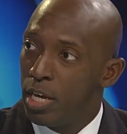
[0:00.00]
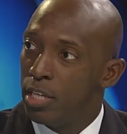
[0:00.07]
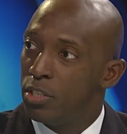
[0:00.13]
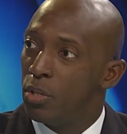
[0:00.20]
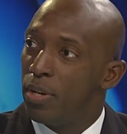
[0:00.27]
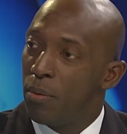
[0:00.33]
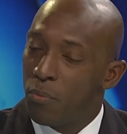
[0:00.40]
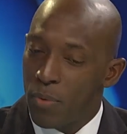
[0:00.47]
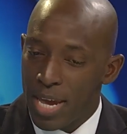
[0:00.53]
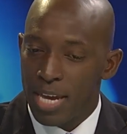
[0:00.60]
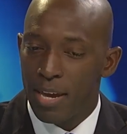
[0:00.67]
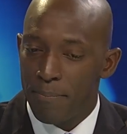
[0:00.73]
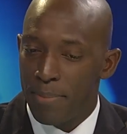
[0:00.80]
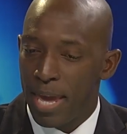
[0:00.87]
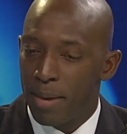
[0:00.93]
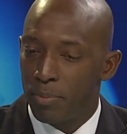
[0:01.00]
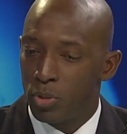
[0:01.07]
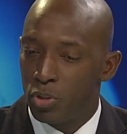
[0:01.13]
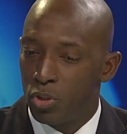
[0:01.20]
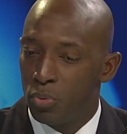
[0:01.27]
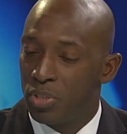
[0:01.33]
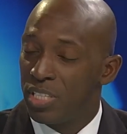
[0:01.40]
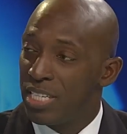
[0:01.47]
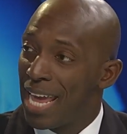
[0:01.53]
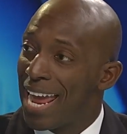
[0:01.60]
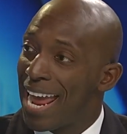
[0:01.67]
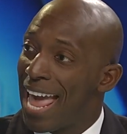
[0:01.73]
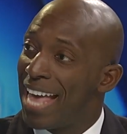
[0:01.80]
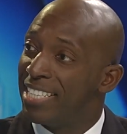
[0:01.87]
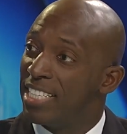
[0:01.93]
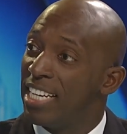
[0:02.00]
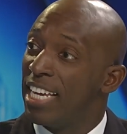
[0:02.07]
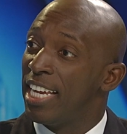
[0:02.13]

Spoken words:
so that we can be able to stay as an